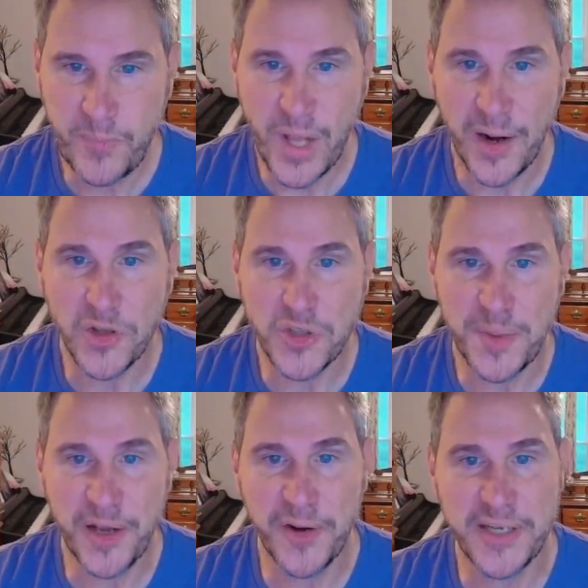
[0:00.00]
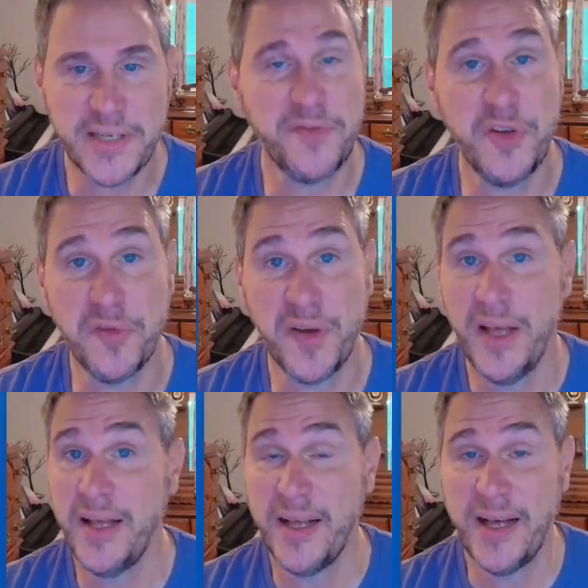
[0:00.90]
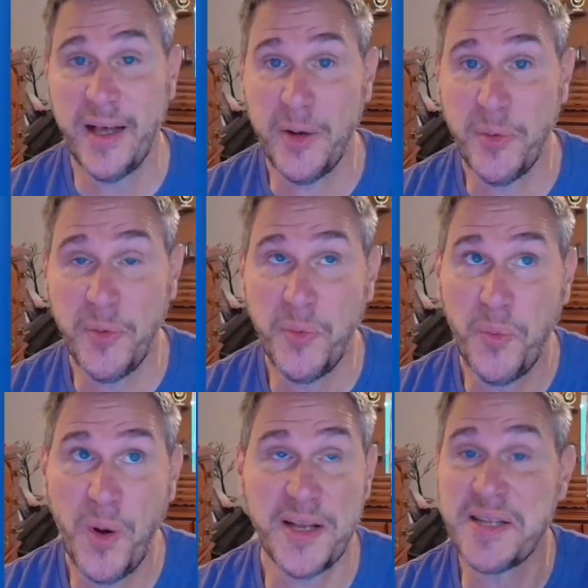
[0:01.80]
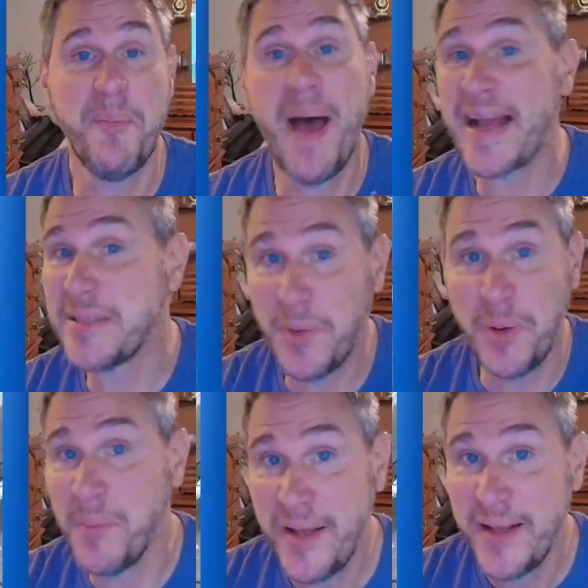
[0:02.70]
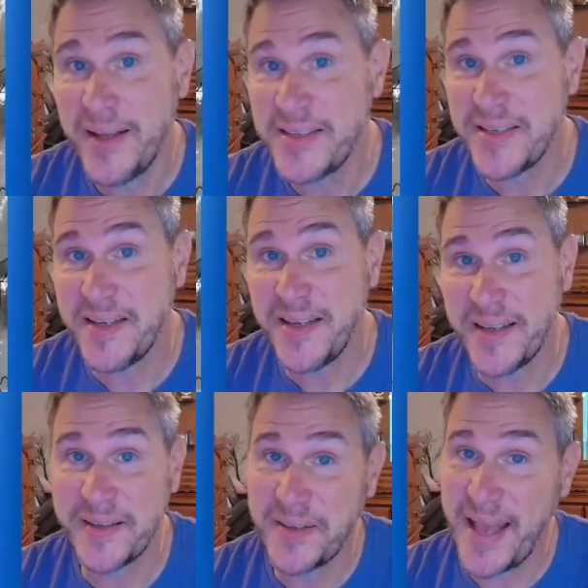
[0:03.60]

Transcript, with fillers: I'd also be curious if you've, uh, what is the maximum uh,